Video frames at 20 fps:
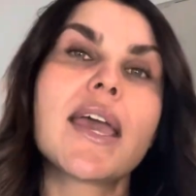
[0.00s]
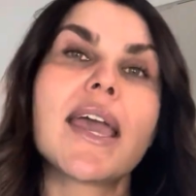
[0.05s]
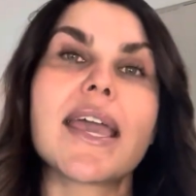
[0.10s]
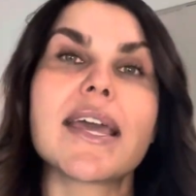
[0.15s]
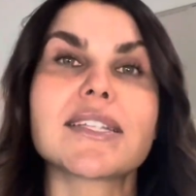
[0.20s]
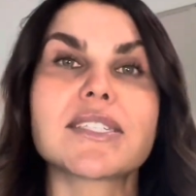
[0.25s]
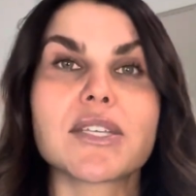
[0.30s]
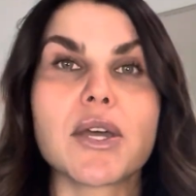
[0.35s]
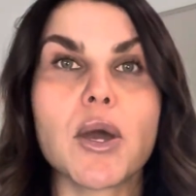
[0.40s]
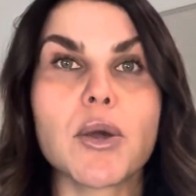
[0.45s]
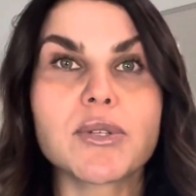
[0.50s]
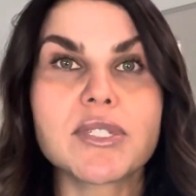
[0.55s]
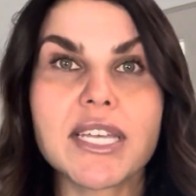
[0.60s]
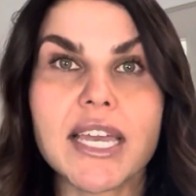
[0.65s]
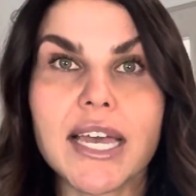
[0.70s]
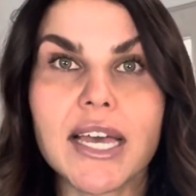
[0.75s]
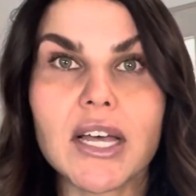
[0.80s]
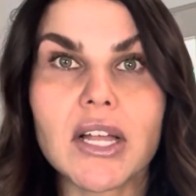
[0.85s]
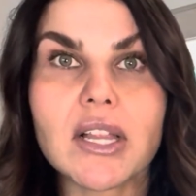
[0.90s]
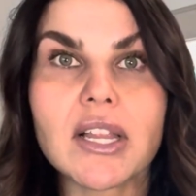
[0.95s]
It's a
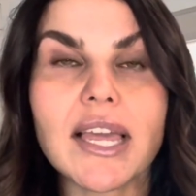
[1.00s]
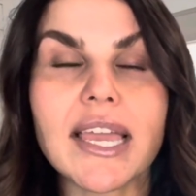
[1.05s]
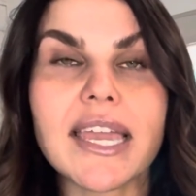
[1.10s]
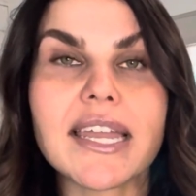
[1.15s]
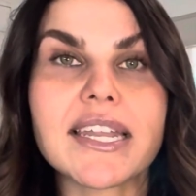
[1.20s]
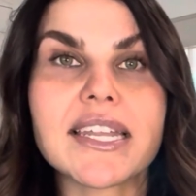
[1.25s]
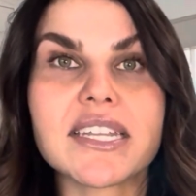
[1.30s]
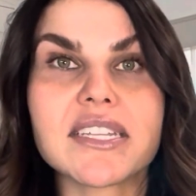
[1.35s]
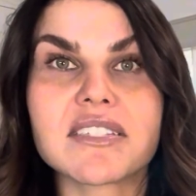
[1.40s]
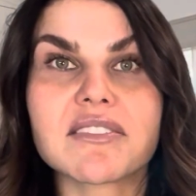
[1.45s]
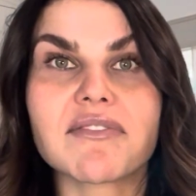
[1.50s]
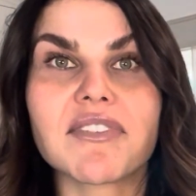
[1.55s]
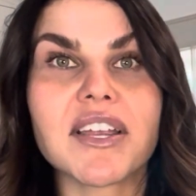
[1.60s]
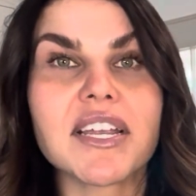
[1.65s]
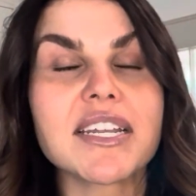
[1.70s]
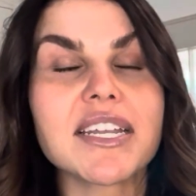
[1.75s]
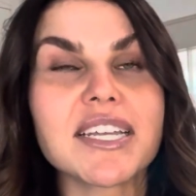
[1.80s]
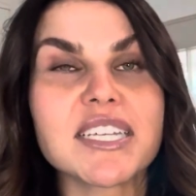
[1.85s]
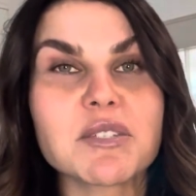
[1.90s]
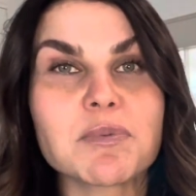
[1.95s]
hotel, and it is a
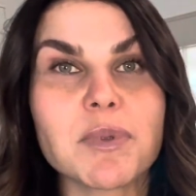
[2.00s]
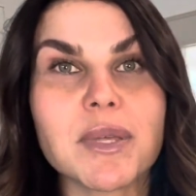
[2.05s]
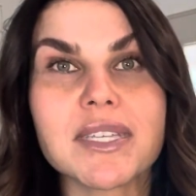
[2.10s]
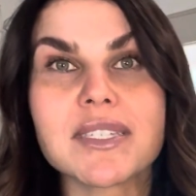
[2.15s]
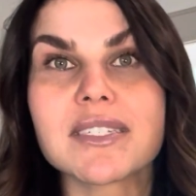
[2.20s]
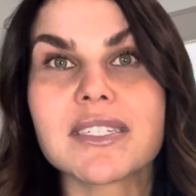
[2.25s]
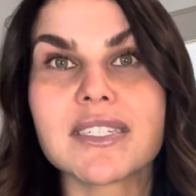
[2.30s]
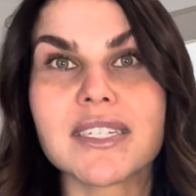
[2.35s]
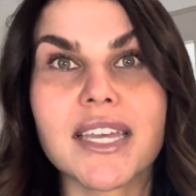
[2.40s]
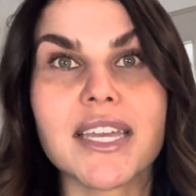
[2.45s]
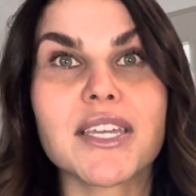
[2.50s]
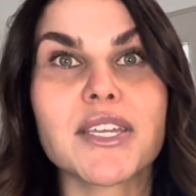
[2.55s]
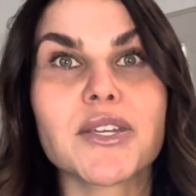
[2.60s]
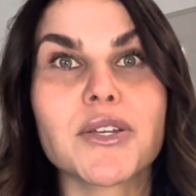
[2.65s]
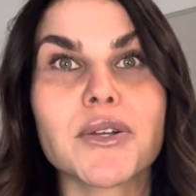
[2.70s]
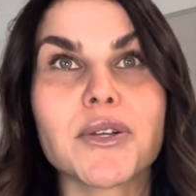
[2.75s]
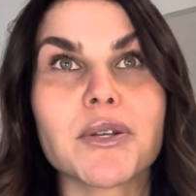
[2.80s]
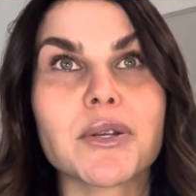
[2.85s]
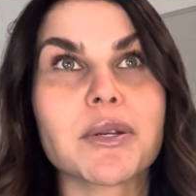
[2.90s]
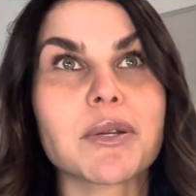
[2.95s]
very nice place to take
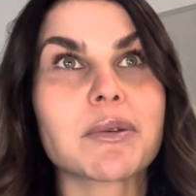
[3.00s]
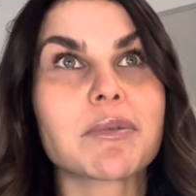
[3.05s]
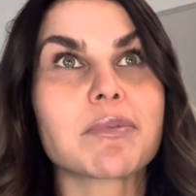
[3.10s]
your